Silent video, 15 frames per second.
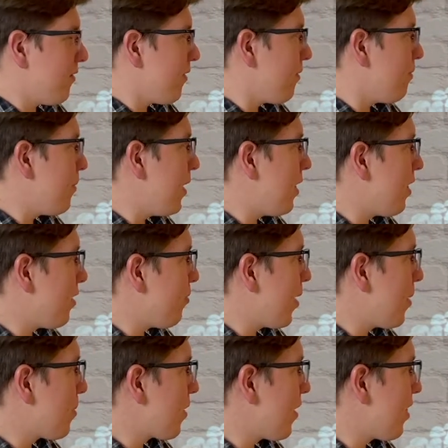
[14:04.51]
pieces of
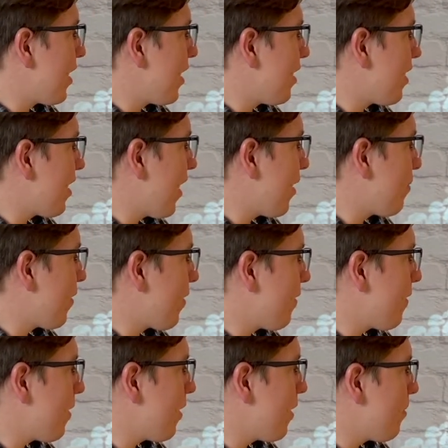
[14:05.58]
paper on the inside
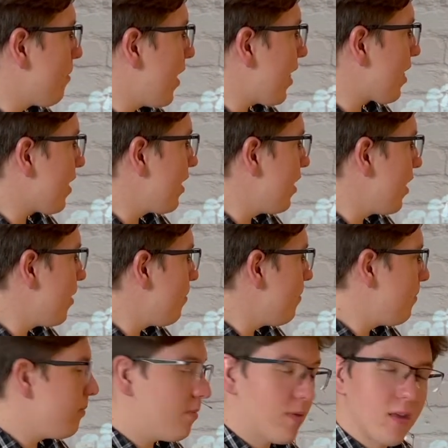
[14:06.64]
with masking tape.
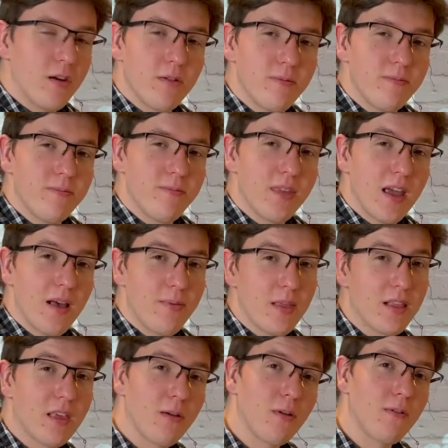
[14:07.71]
So yeah,
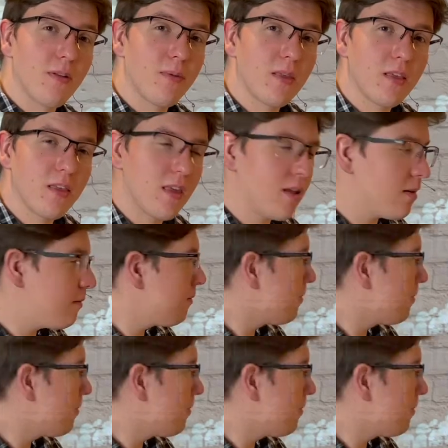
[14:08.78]
that's how we filmed this scene.